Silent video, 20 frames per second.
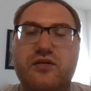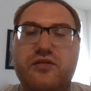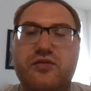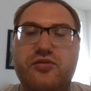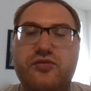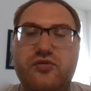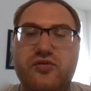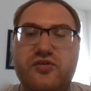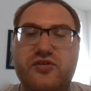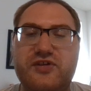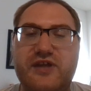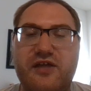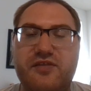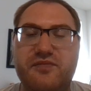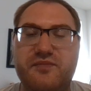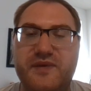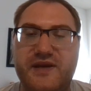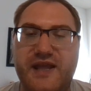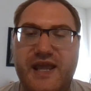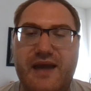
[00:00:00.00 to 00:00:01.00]
through
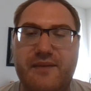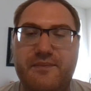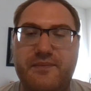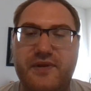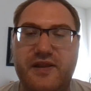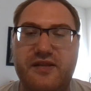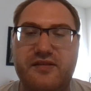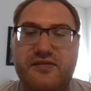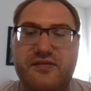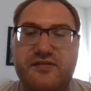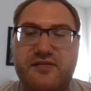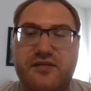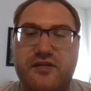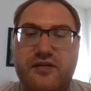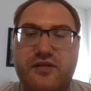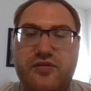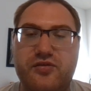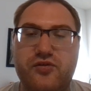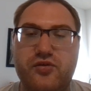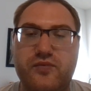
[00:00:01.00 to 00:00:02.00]
South Minneapolis,
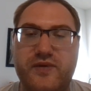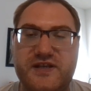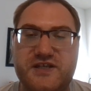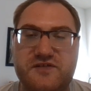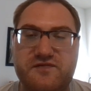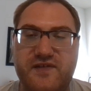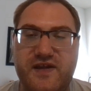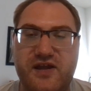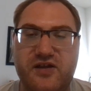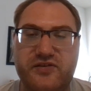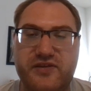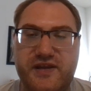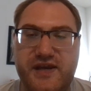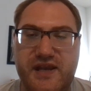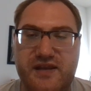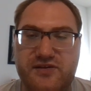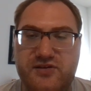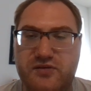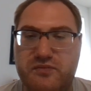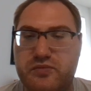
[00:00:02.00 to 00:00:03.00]
through Richfield, and
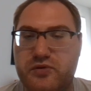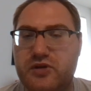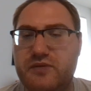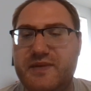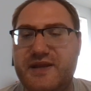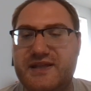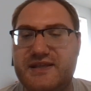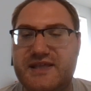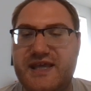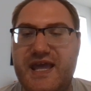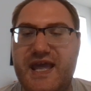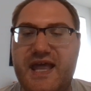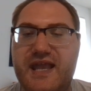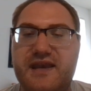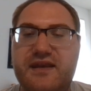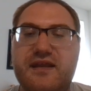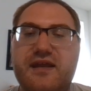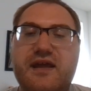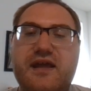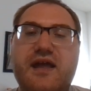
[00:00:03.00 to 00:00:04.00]
into
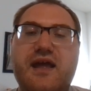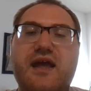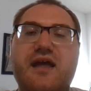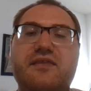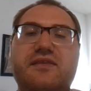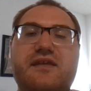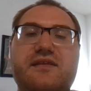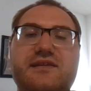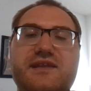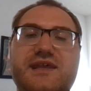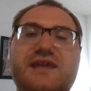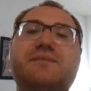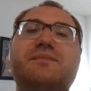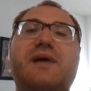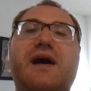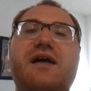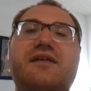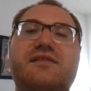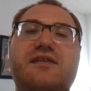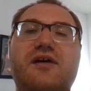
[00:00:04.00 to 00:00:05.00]
Bloomington, the D
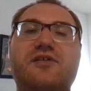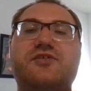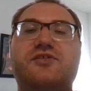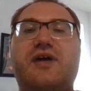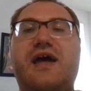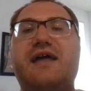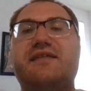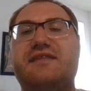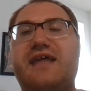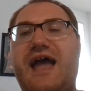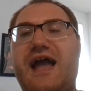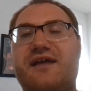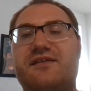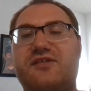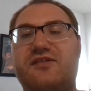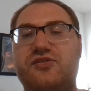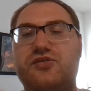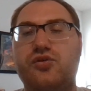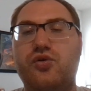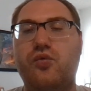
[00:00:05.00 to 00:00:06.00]
bus also has
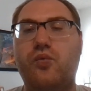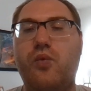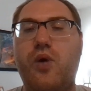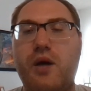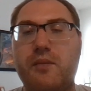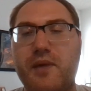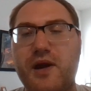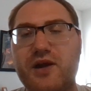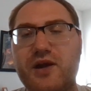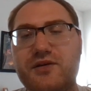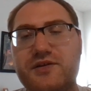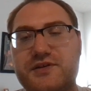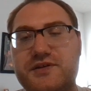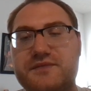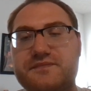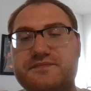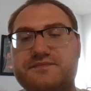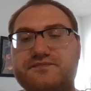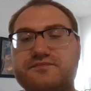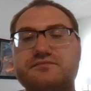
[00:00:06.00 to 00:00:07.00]
access to a
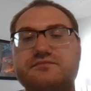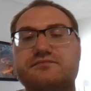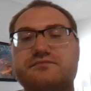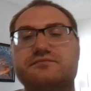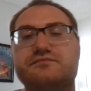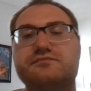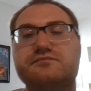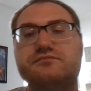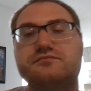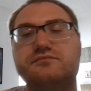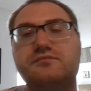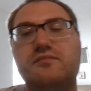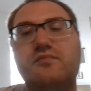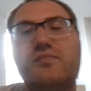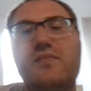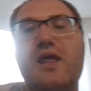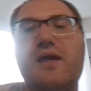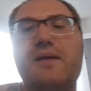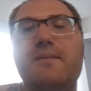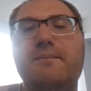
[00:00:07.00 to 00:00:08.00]
Walmart.
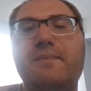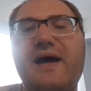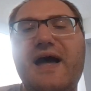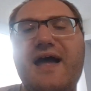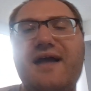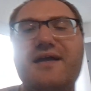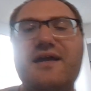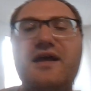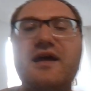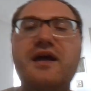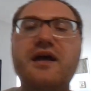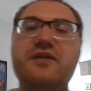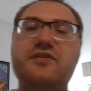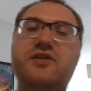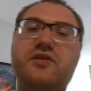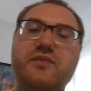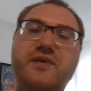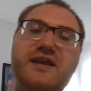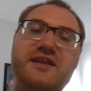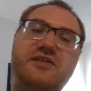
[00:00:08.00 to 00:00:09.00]
But
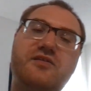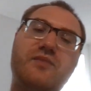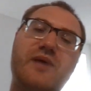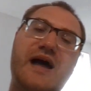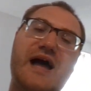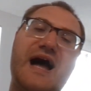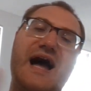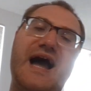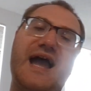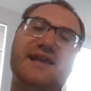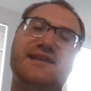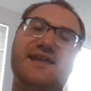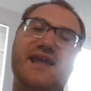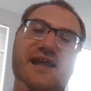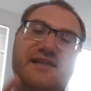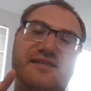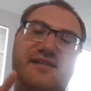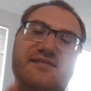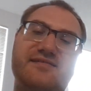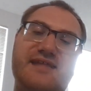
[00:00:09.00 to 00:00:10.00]
the reason why I
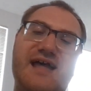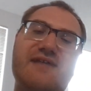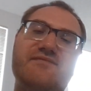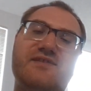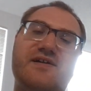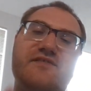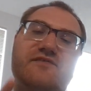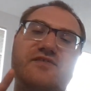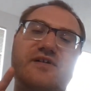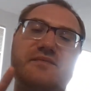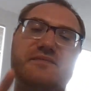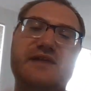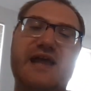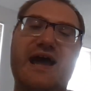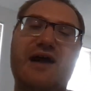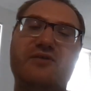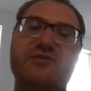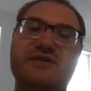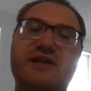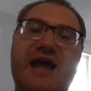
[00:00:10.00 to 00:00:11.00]
take the 7 from
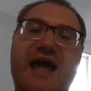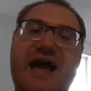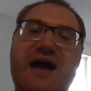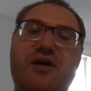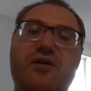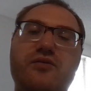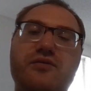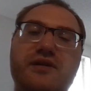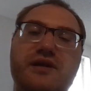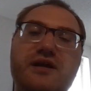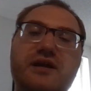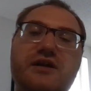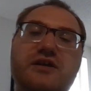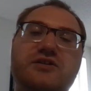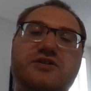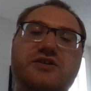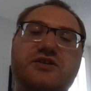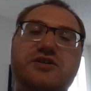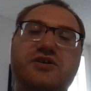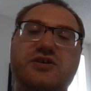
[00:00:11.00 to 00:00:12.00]
downtown
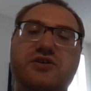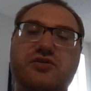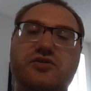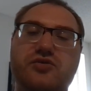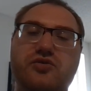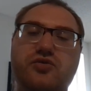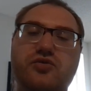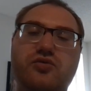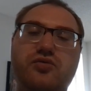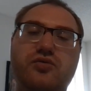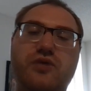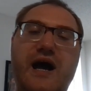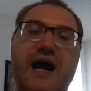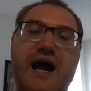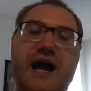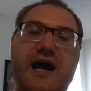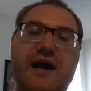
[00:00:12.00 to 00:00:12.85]
to